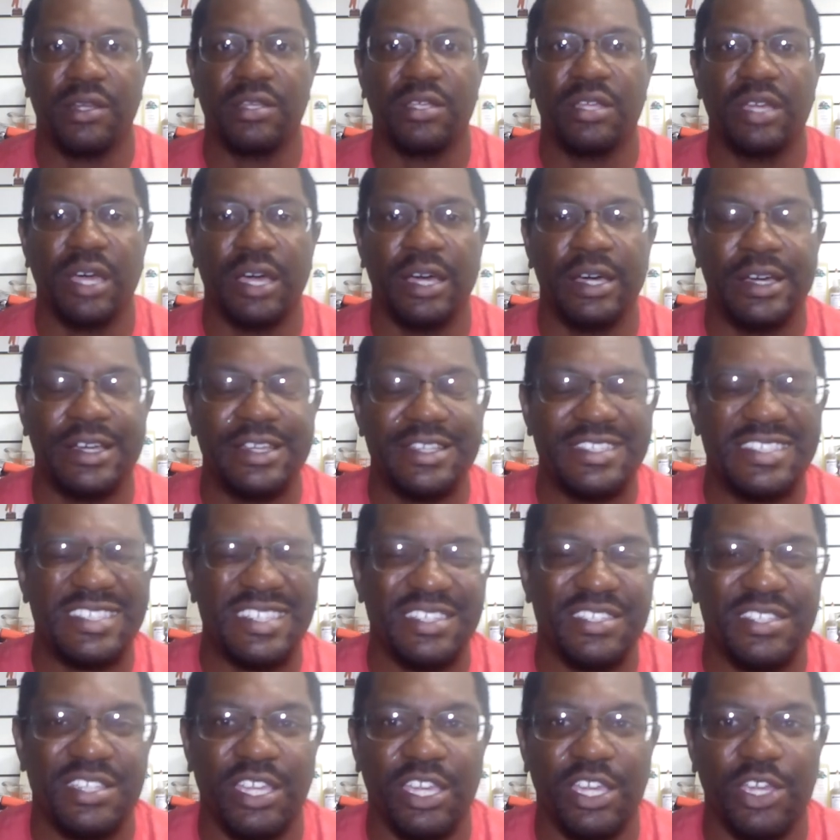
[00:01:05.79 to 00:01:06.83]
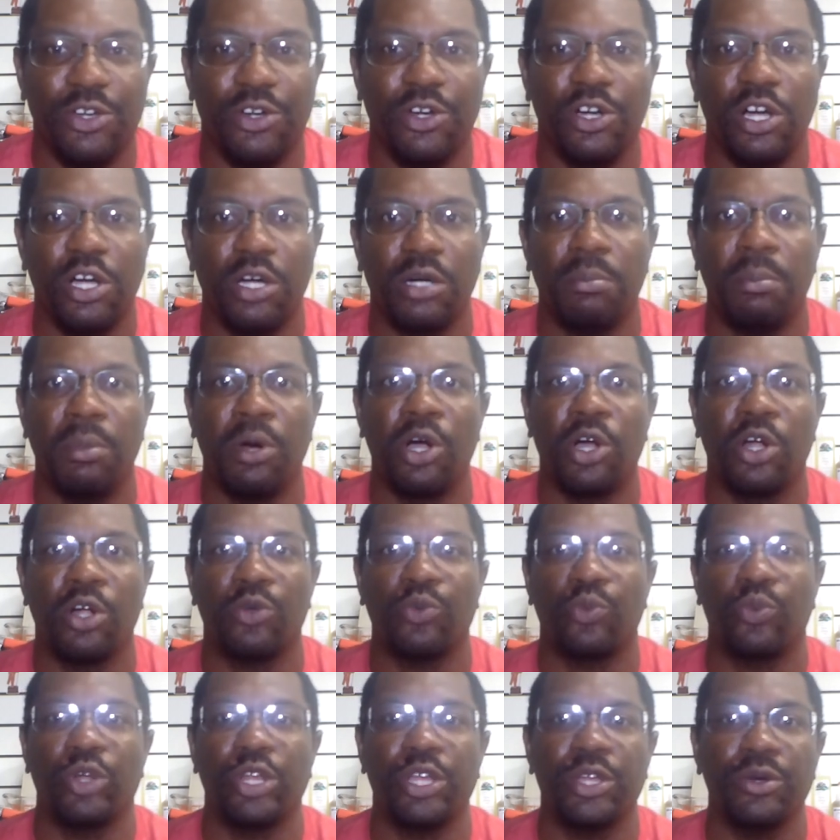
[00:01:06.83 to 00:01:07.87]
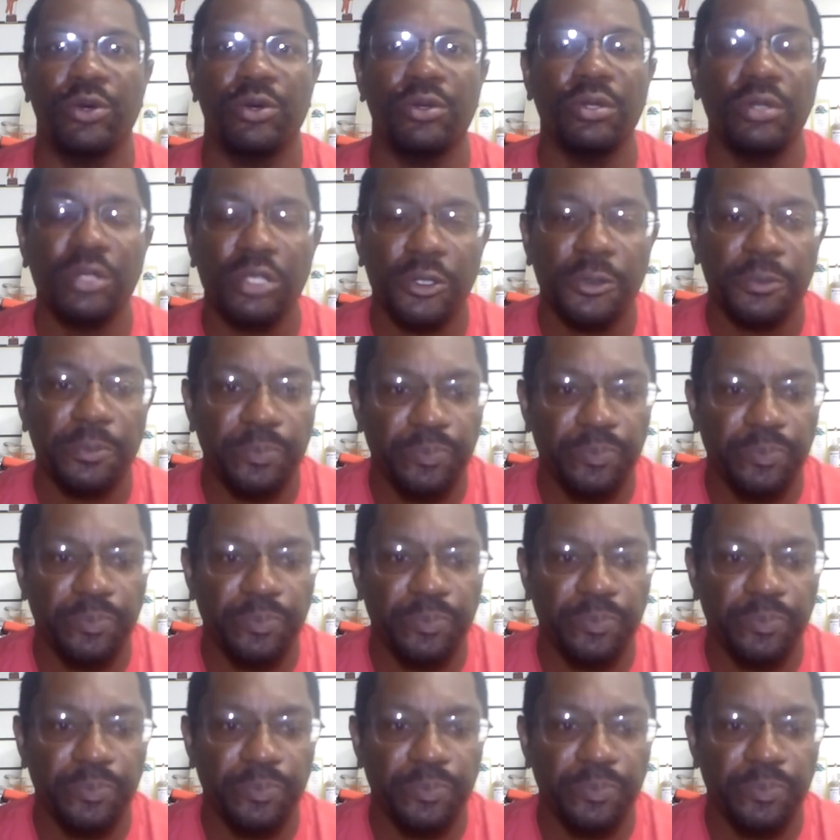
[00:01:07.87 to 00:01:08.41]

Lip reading: SixGill Hamar reel.